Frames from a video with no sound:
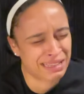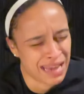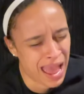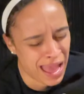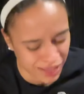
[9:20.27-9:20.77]

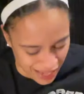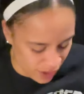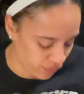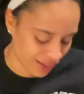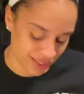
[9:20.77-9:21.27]
yeah i
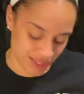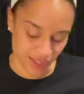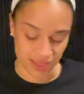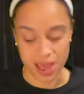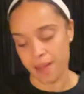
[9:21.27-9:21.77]
don't think it's
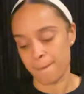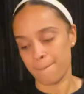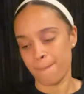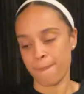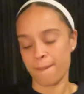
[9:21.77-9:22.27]
like that
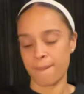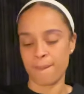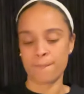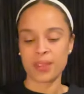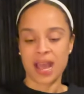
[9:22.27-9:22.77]
you
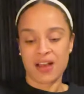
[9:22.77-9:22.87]
know